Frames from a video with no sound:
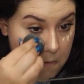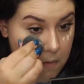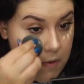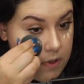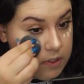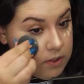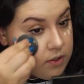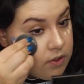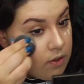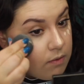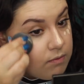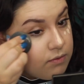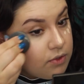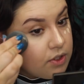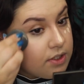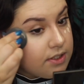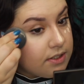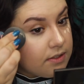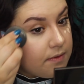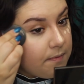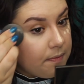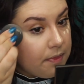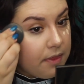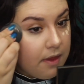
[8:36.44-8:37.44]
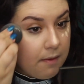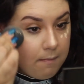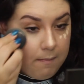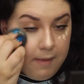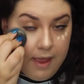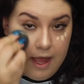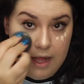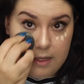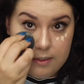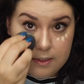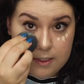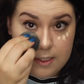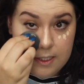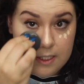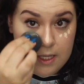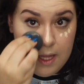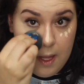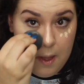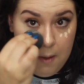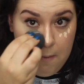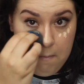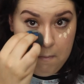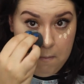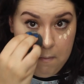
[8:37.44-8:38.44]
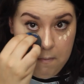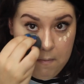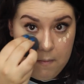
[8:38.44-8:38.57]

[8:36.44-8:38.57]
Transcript: And so I'm just pouncing that.